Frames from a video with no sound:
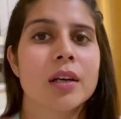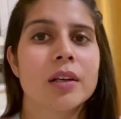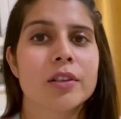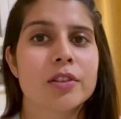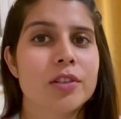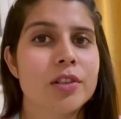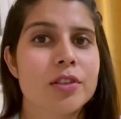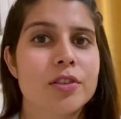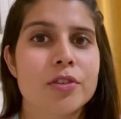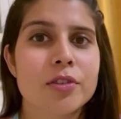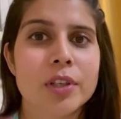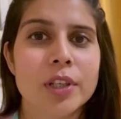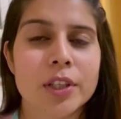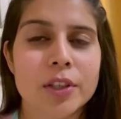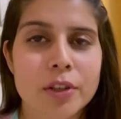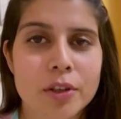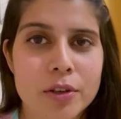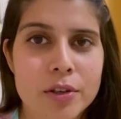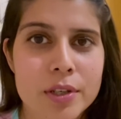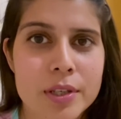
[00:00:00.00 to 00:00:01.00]
registering
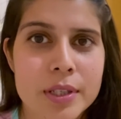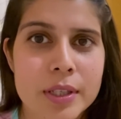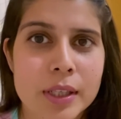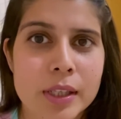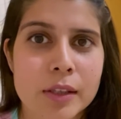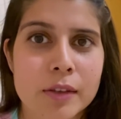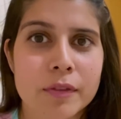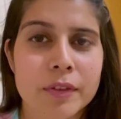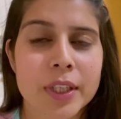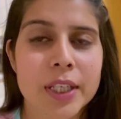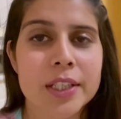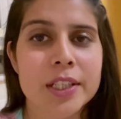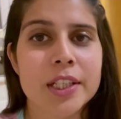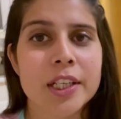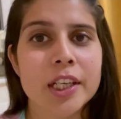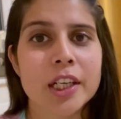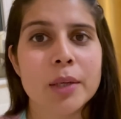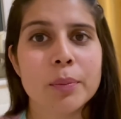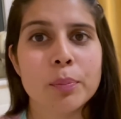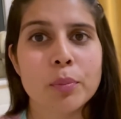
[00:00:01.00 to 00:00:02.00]
yourself,
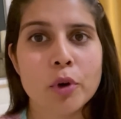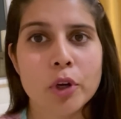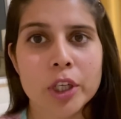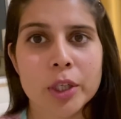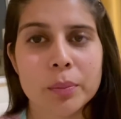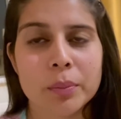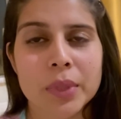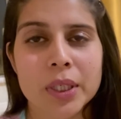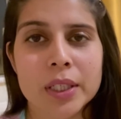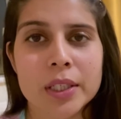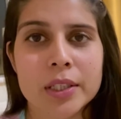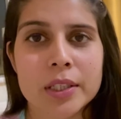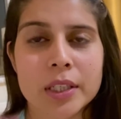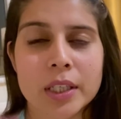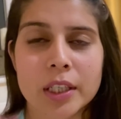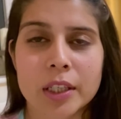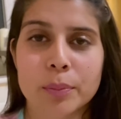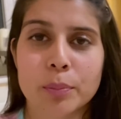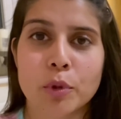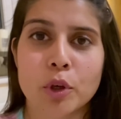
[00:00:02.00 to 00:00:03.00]
getting an
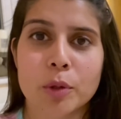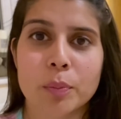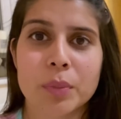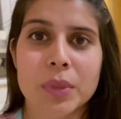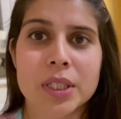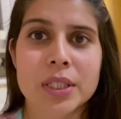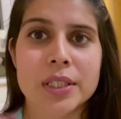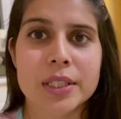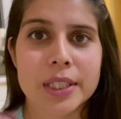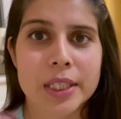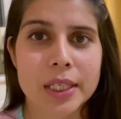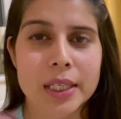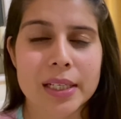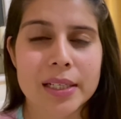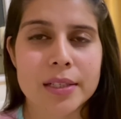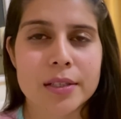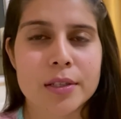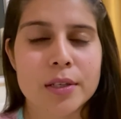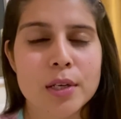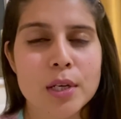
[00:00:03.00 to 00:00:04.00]
appointment
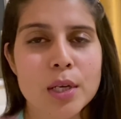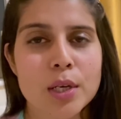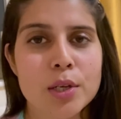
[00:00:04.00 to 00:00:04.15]
date.